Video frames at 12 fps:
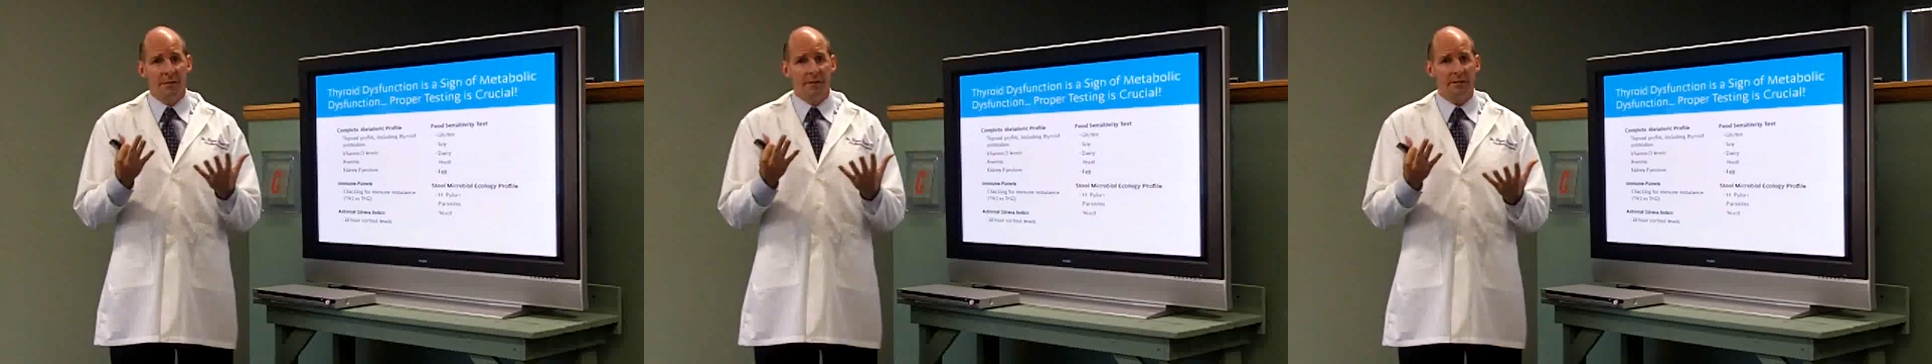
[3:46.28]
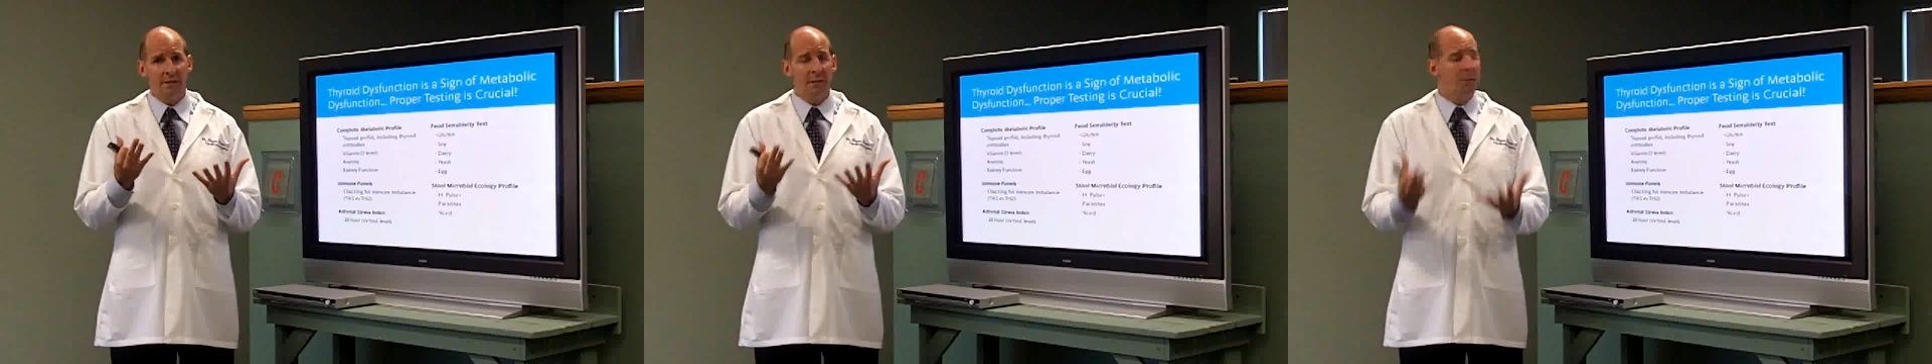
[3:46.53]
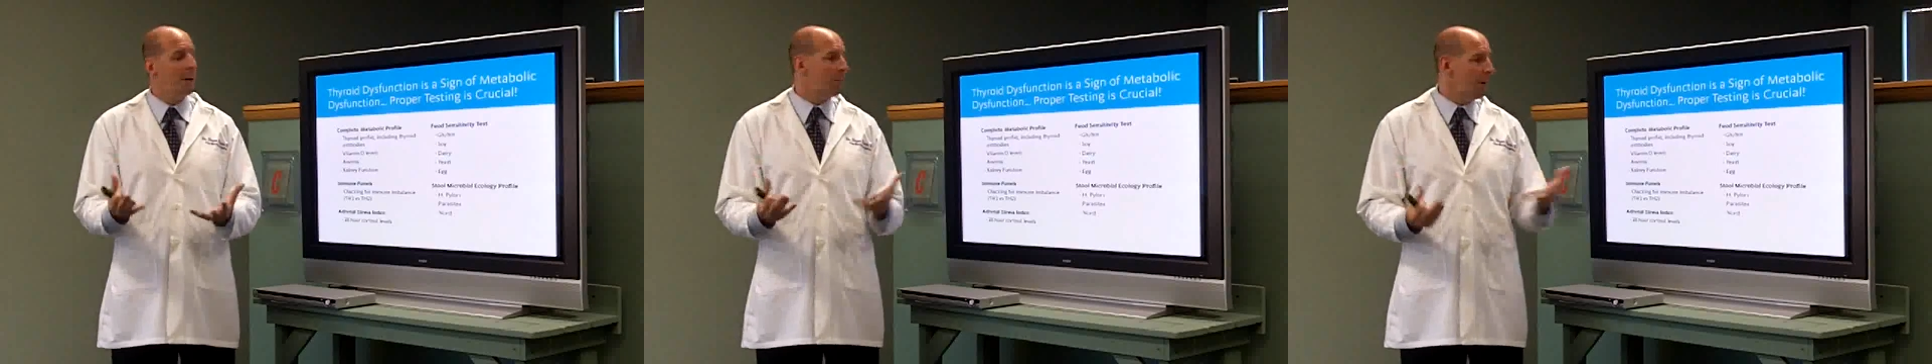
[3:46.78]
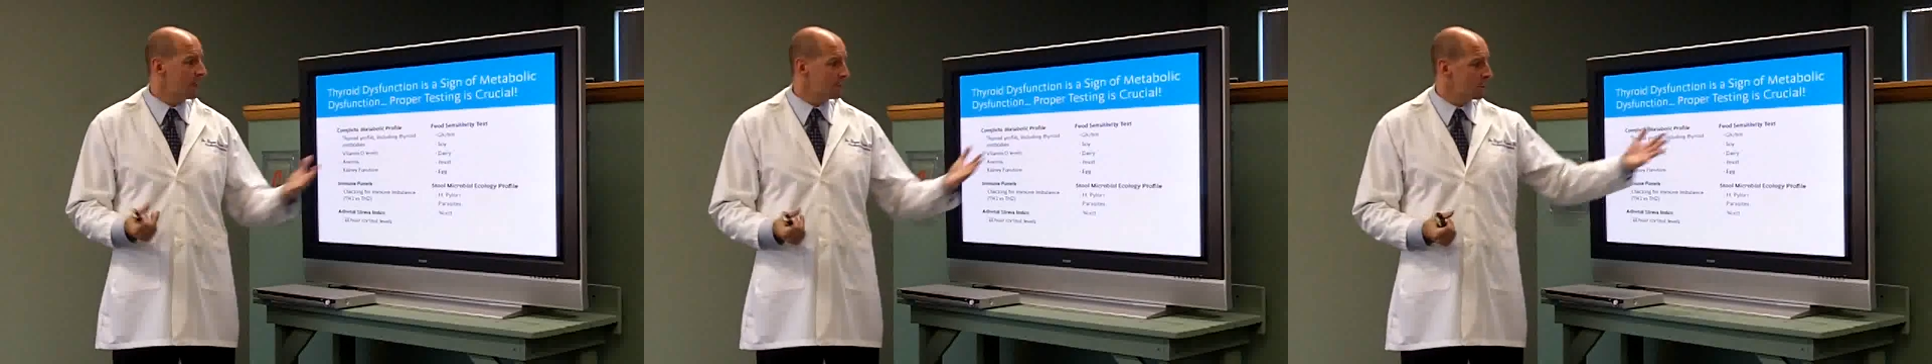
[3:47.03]
This could be a
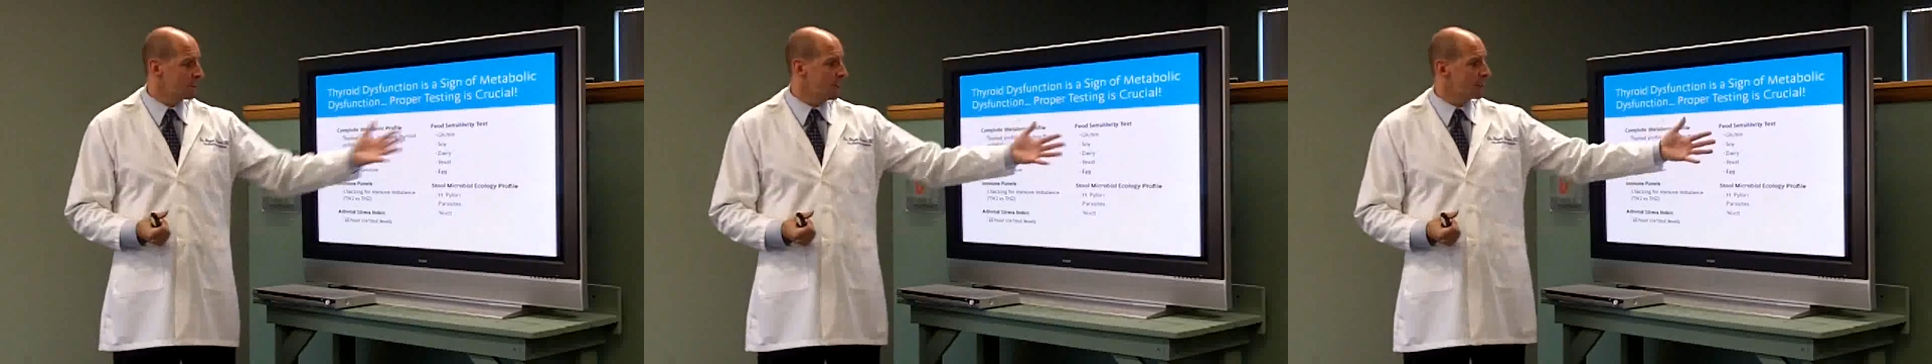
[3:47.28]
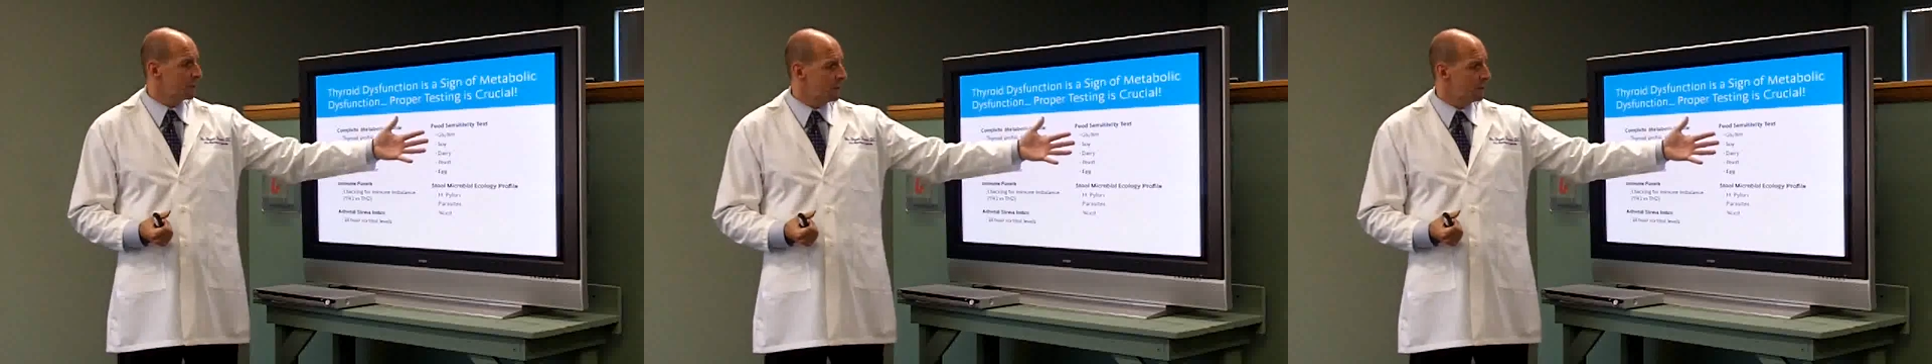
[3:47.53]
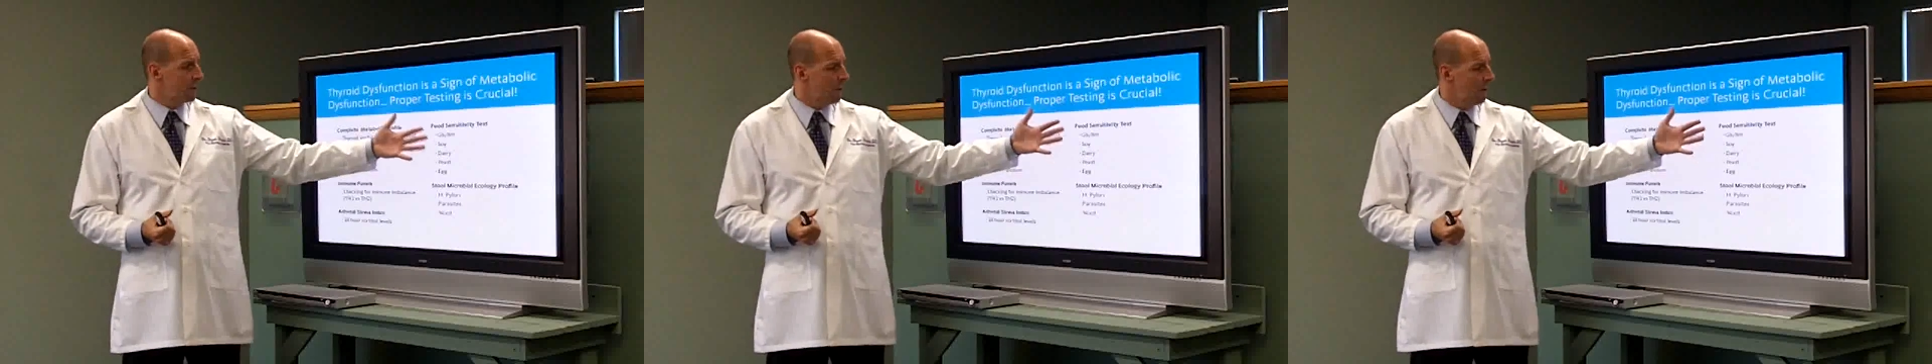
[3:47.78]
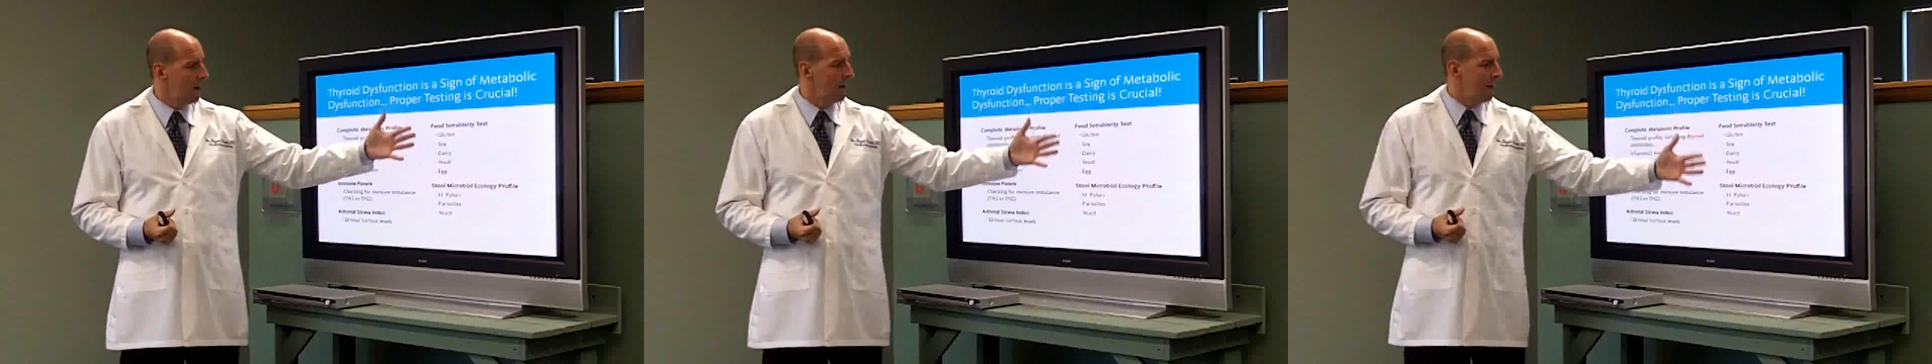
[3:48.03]
possible test we
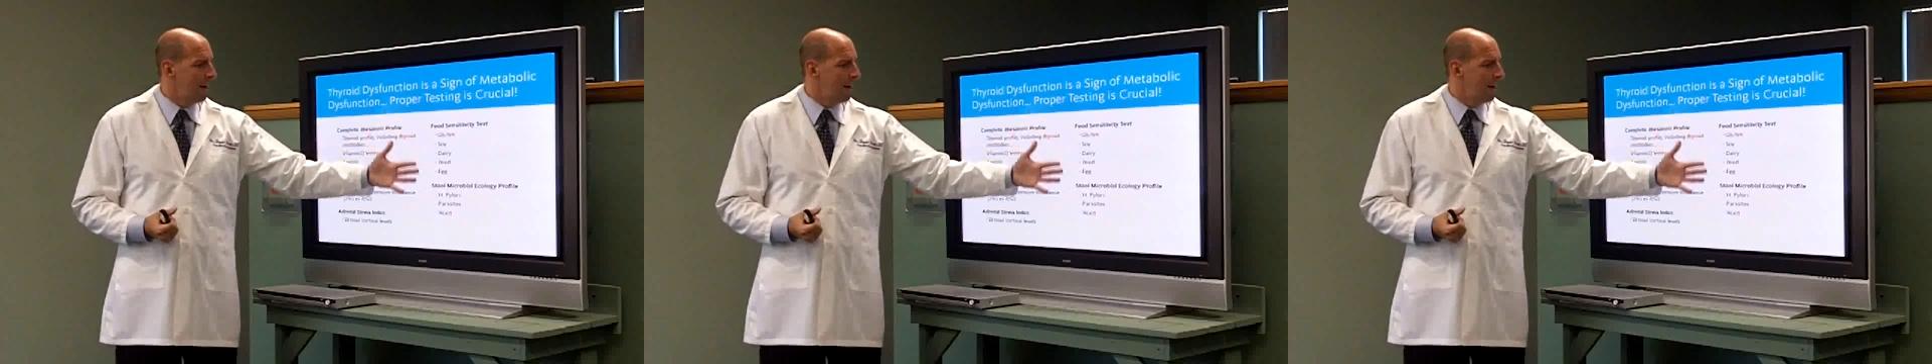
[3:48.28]
do.